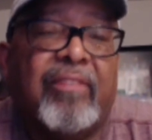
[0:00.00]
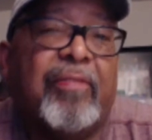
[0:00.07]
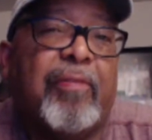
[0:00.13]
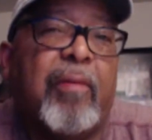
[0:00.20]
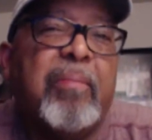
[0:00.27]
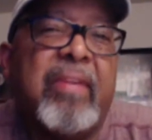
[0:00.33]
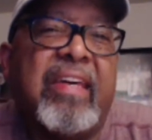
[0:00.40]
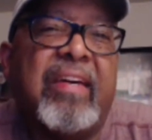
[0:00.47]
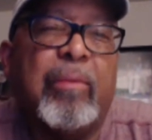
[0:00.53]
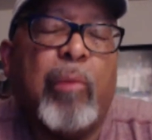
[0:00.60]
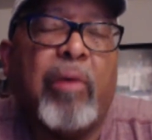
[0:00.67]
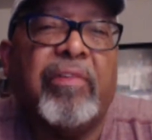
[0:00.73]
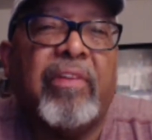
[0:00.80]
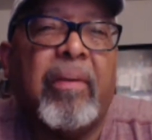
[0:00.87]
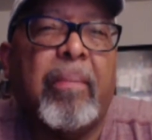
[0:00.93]
For me, it
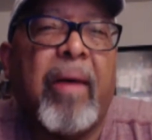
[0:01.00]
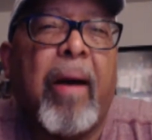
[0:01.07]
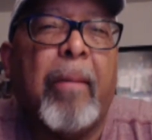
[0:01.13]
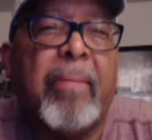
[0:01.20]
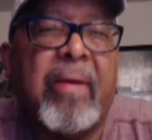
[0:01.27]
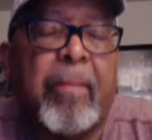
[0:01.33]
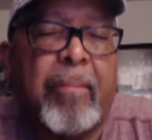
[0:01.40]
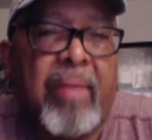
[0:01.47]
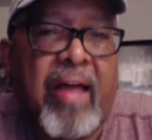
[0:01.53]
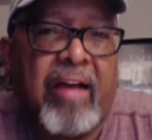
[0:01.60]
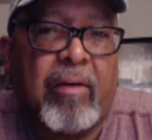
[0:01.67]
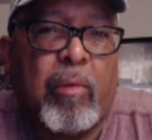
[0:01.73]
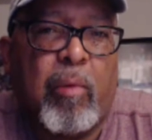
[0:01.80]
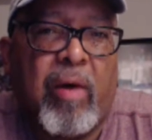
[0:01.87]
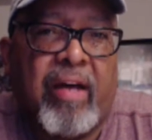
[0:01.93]
wasn't about being
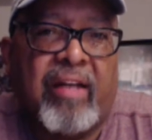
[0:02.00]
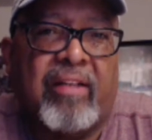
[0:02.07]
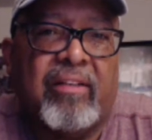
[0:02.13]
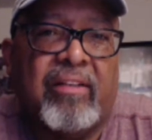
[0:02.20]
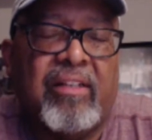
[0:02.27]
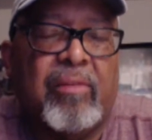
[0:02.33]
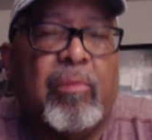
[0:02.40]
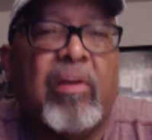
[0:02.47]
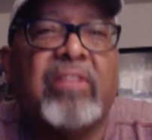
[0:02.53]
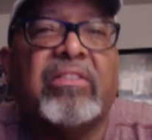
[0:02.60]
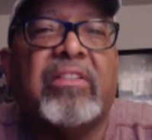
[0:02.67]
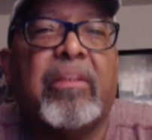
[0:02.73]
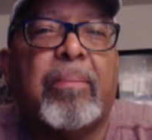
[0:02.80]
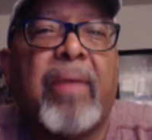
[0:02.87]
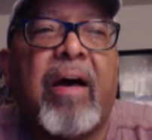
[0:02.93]
black or white. It
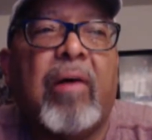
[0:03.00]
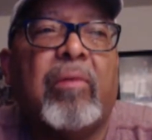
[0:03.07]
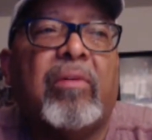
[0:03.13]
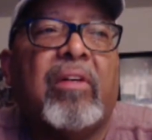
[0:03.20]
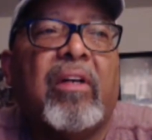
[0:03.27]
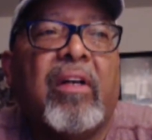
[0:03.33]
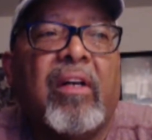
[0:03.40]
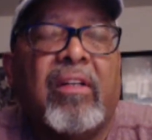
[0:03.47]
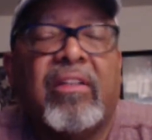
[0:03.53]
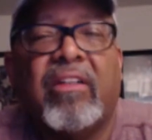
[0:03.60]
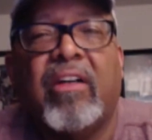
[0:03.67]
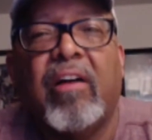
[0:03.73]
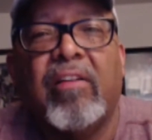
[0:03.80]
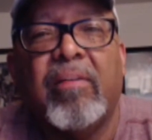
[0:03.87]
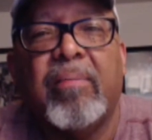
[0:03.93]
wasn't about
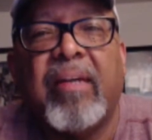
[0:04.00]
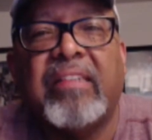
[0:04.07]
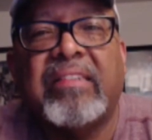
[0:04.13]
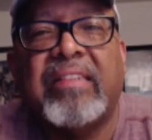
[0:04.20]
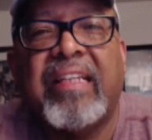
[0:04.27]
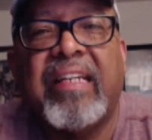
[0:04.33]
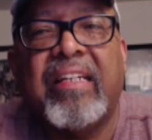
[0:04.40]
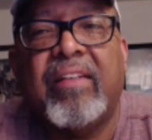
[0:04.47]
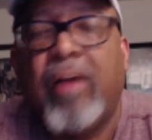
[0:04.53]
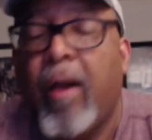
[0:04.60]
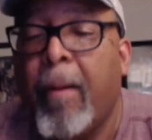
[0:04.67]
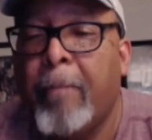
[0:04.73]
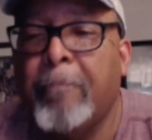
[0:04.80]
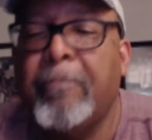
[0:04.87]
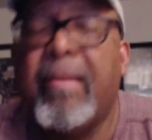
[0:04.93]
the color of my skin.
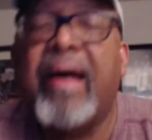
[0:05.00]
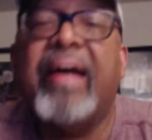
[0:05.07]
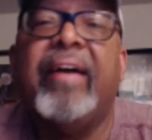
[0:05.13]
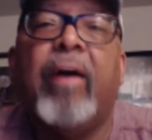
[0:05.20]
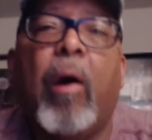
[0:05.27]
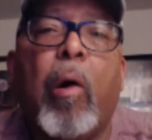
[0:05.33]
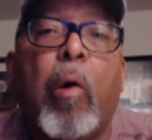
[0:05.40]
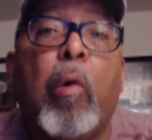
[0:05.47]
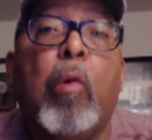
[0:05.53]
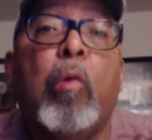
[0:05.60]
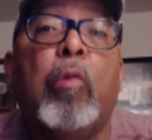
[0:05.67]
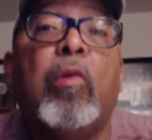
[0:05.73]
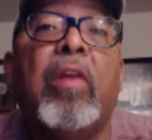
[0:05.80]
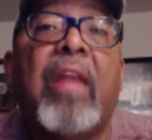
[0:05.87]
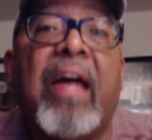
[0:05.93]
My
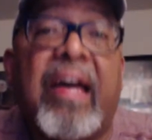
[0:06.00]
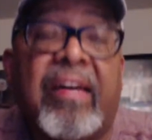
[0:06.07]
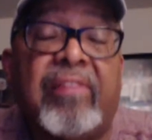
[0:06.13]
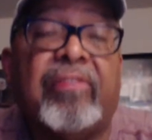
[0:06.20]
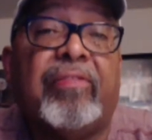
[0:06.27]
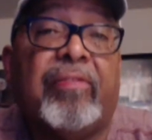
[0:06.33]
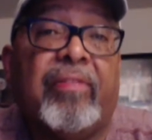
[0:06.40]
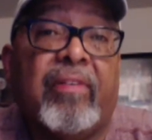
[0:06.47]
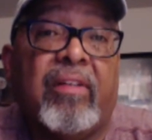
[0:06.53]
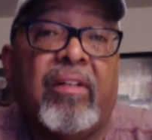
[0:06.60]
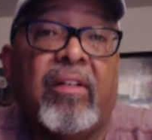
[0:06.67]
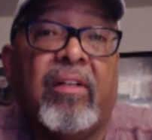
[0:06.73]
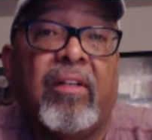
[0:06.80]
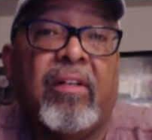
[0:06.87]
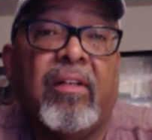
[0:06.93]
whole life
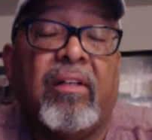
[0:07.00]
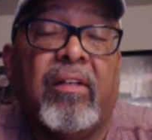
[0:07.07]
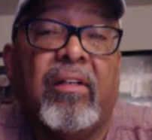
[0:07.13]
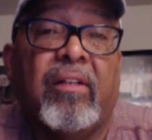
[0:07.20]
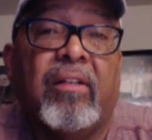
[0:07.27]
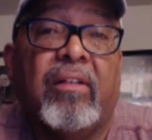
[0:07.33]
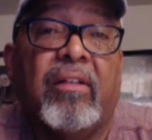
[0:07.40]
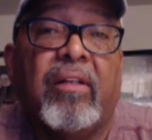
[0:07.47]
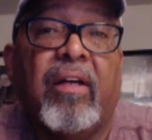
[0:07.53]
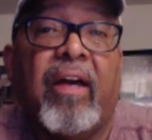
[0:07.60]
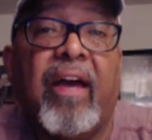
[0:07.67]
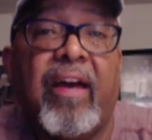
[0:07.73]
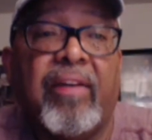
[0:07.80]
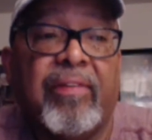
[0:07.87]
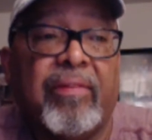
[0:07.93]

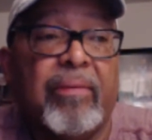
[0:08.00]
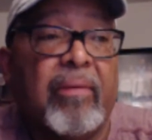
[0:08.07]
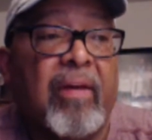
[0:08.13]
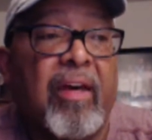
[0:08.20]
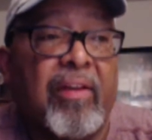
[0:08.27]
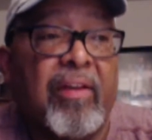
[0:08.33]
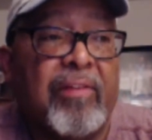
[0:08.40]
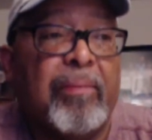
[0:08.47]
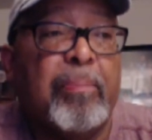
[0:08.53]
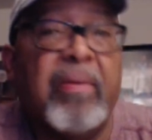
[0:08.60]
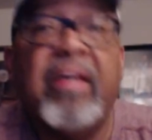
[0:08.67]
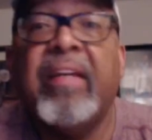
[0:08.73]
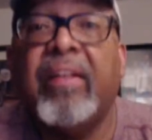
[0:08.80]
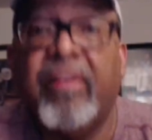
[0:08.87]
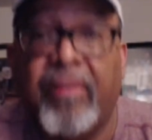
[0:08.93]
has
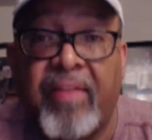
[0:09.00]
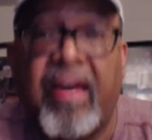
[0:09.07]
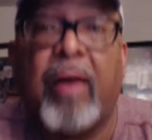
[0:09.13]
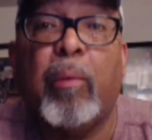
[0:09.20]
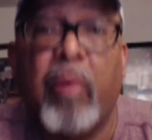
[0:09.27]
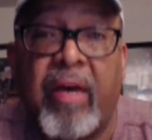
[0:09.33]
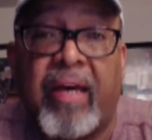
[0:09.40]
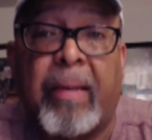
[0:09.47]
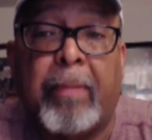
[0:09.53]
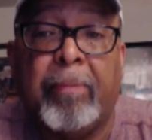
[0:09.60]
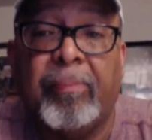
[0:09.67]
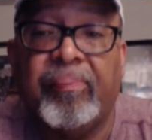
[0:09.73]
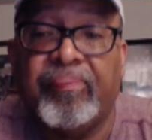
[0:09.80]
been that way.